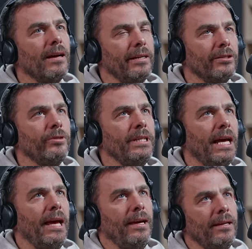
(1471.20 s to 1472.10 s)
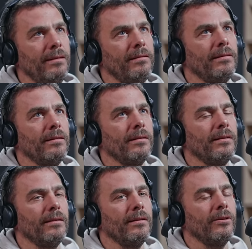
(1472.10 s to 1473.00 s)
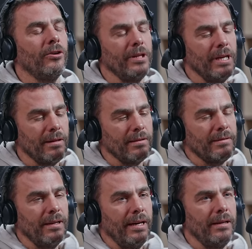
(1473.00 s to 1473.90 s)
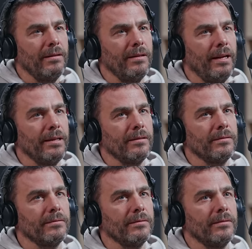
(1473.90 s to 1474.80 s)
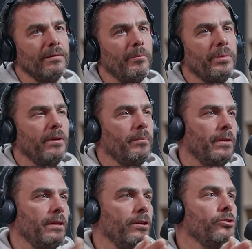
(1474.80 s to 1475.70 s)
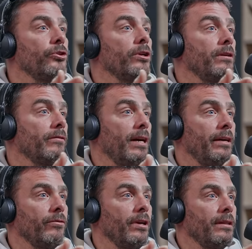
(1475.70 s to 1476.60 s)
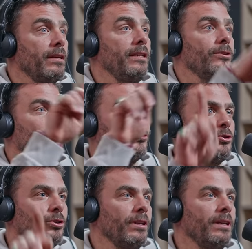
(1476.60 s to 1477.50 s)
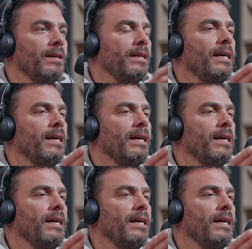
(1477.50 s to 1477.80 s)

I agree. And on the other side, like the, the, the journey of life, right? The hero's mm-hmm. journey.